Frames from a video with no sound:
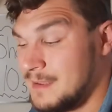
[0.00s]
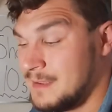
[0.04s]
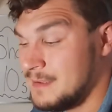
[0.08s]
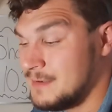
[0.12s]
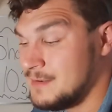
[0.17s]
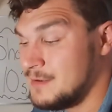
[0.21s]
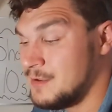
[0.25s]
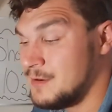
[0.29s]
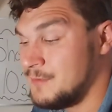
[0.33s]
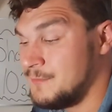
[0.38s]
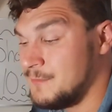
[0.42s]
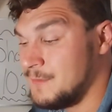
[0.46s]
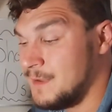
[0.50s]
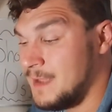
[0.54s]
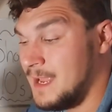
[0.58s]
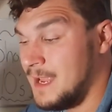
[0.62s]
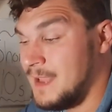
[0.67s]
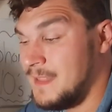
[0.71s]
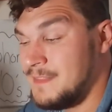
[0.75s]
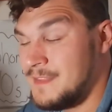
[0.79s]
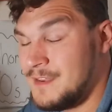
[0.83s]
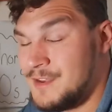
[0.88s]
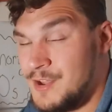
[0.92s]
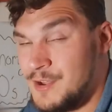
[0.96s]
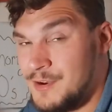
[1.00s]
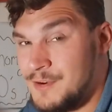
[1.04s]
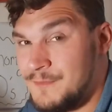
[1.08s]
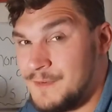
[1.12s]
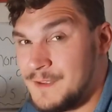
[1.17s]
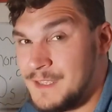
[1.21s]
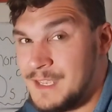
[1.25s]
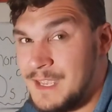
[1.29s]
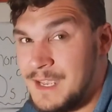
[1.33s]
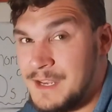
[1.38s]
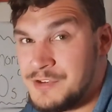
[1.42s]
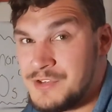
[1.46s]
and the
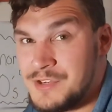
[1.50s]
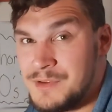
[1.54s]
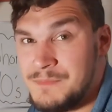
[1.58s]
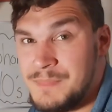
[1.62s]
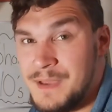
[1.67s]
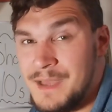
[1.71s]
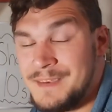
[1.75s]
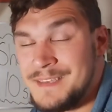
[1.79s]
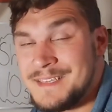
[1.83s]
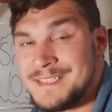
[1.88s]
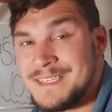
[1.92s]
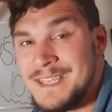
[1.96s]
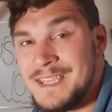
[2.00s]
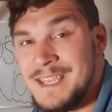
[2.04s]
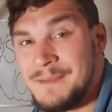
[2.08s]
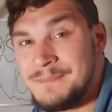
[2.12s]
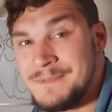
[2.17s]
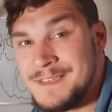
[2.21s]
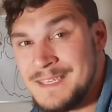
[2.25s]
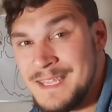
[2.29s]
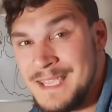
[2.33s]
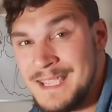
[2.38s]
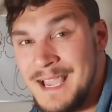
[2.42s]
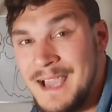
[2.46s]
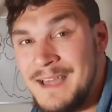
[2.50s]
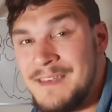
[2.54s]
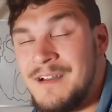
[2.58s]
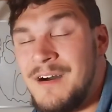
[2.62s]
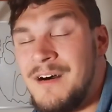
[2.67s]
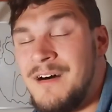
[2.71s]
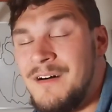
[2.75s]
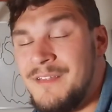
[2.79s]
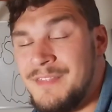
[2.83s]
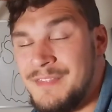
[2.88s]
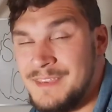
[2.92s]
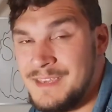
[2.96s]
notification bell to stay up to date on
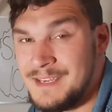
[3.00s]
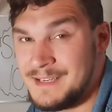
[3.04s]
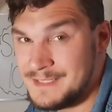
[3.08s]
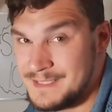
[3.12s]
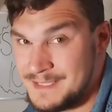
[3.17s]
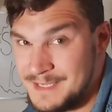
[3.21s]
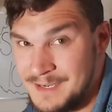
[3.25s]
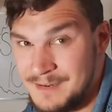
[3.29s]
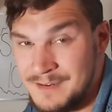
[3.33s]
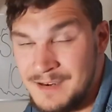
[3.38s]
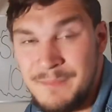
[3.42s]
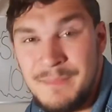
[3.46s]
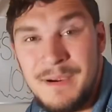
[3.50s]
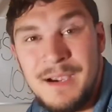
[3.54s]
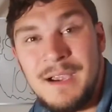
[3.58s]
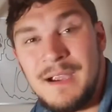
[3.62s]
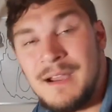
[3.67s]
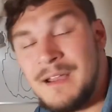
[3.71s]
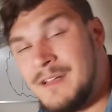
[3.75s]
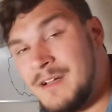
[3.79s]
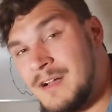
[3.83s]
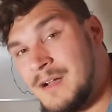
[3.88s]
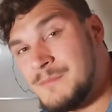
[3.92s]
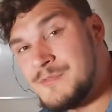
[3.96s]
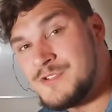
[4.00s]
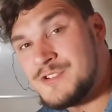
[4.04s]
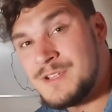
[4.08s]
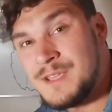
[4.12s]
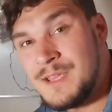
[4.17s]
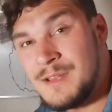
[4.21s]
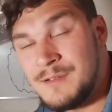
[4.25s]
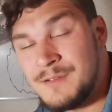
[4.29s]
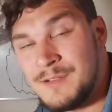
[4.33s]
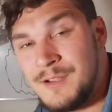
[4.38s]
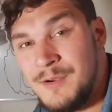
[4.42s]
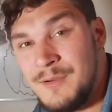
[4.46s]
all things here at American Arms
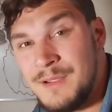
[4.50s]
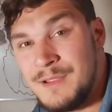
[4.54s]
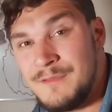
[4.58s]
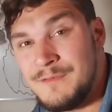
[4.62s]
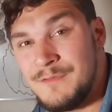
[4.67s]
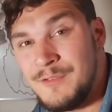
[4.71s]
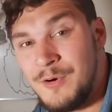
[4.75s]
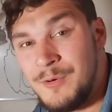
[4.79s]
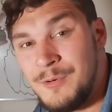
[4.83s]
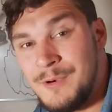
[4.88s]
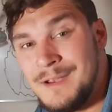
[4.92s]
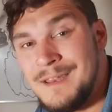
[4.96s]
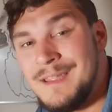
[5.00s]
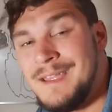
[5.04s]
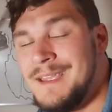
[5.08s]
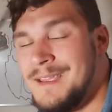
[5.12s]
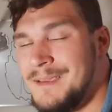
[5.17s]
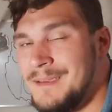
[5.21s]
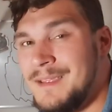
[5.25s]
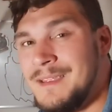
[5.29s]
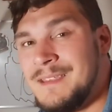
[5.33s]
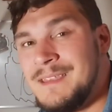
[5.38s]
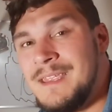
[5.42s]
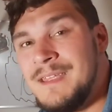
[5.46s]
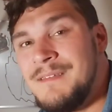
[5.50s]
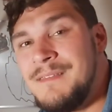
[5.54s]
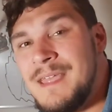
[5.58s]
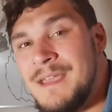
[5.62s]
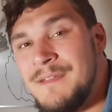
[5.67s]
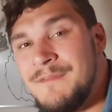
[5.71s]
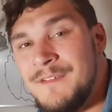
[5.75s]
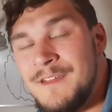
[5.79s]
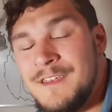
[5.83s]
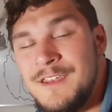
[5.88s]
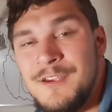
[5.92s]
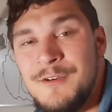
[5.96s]
Channel going forward. Give
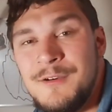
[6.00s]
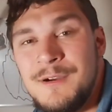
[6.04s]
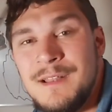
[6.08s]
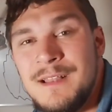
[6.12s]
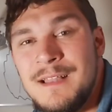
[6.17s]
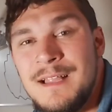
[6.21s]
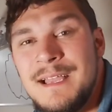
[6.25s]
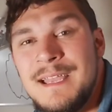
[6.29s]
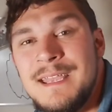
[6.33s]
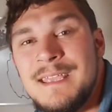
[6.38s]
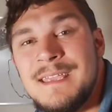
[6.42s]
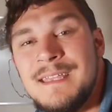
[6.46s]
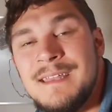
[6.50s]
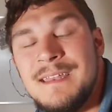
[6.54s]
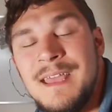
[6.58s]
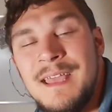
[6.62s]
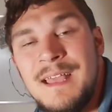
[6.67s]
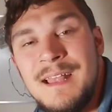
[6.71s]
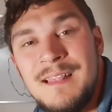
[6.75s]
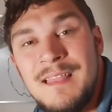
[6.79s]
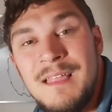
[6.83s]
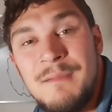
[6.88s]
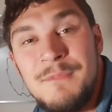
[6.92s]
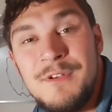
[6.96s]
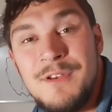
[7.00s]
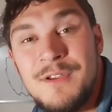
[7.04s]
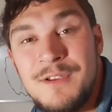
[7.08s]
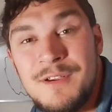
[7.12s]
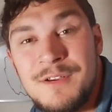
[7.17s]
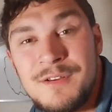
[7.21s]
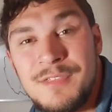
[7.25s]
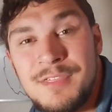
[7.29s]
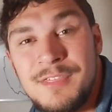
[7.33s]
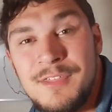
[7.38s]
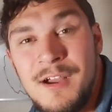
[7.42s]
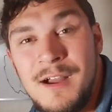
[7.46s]
that video a like and let me know
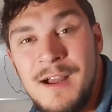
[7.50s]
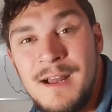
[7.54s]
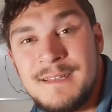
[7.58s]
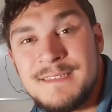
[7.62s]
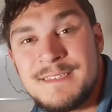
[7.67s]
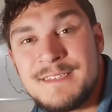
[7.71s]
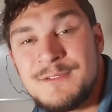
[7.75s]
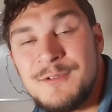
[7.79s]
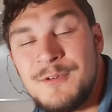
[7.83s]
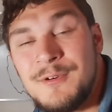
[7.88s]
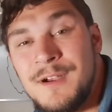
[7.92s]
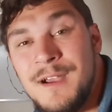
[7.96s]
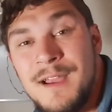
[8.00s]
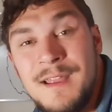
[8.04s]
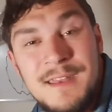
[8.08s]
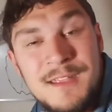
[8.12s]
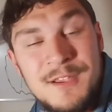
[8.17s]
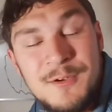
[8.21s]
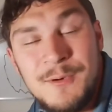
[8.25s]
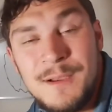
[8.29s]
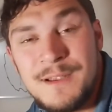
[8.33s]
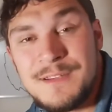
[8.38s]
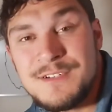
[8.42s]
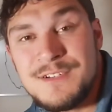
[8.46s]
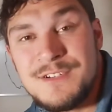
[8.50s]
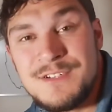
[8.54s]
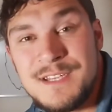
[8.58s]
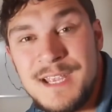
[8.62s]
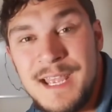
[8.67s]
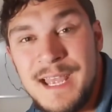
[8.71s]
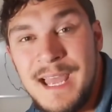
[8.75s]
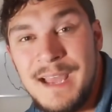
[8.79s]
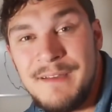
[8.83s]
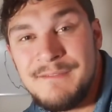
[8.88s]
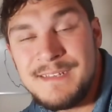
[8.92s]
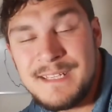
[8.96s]
your thoughts or any questions you
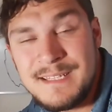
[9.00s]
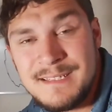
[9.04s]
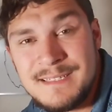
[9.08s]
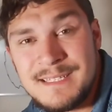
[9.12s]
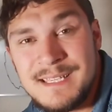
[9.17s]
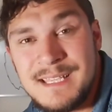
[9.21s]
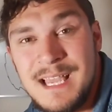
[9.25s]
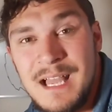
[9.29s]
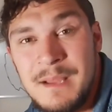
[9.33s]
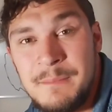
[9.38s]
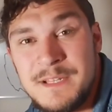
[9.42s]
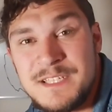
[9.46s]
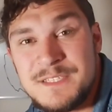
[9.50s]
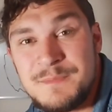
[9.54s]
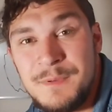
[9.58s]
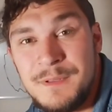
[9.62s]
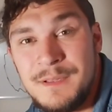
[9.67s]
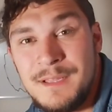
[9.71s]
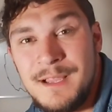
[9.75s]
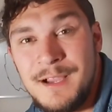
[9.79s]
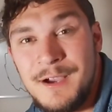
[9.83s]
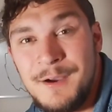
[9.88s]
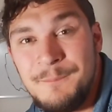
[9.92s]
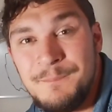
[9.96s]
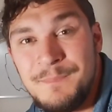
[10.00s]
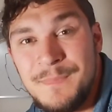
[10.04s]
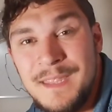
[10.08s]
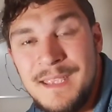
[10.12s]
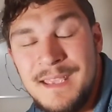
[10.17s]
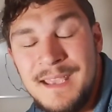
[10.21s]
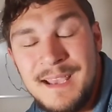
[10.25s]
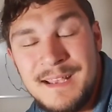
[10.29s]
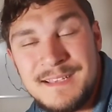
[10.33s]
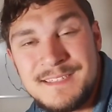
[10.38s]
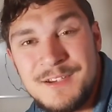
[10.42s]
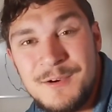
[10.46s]
have down in the comments below.
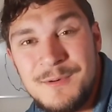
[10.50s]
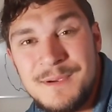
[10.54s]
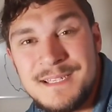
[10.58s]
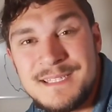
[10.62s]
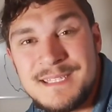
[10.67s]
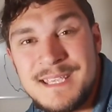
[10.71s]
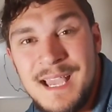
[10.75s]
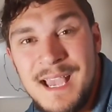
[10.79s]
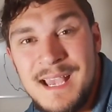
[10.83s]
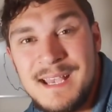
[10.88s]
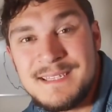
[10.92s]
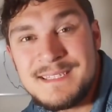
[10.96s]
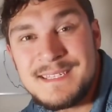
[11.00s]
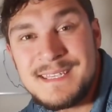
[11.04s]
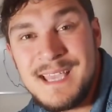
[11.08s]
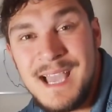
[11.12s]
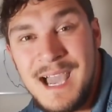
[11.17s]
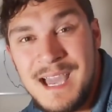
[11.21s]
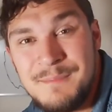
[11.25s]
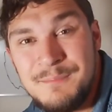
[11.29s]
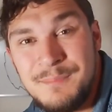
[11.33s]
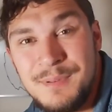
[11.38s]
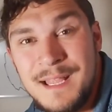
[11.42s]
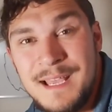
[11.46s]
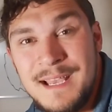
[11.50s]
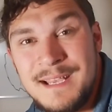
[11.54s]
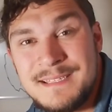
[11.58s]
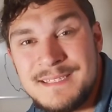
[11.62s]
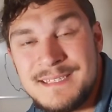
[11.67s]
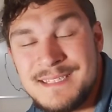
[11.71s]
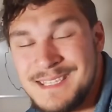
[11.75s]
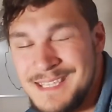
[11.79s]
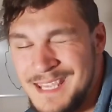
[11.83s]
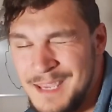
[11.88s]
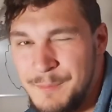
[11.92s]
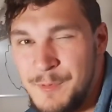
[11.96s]
As always guys, God
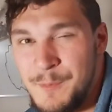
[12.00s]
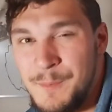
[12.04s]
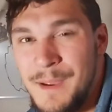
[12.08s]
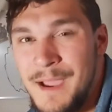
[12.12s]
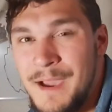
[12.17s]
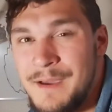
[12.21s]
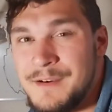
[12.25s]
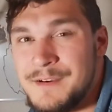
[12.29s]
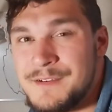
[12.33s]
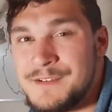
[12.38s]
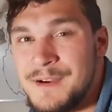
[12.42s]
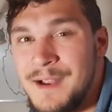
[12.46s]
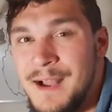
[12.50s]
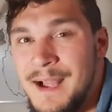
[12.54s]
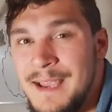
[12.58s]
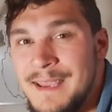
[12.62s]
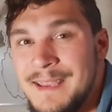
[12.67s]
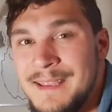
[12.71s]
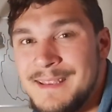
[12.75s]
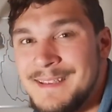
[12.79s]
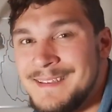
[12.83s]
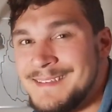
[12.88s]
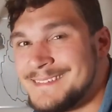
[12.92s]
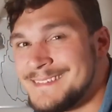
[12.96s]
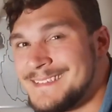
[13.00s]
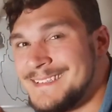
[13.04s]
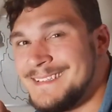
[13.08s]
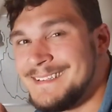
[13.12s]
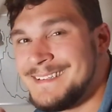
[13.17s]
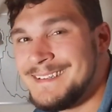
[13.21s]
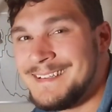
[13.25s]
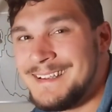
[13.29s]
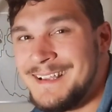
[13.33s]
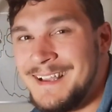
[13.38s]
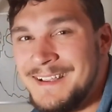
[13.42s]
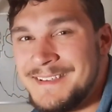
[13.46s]
bless, keep your powder dry.
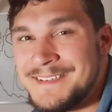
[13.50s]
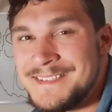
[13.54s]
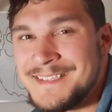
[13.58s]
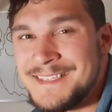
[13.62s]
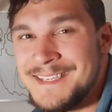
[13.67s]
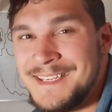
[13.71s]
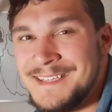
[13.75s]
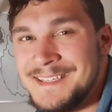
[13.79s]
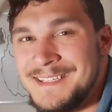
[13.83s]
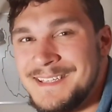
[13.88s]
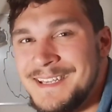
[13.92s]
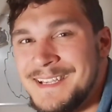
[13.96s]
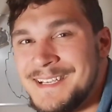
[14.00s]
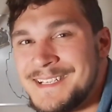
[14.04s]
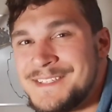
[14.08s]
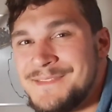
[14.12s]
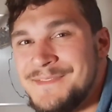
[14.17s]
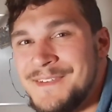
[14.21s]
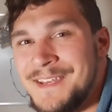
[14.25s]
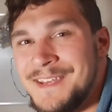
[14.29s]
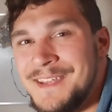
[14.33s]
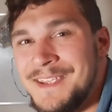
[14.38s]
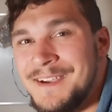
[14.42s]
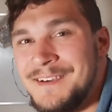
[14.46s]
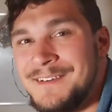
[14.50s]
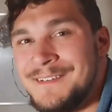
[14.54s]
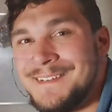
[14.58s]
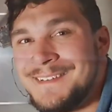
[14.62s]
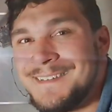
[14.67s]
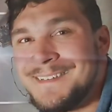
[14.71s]
I'll see you in the next video.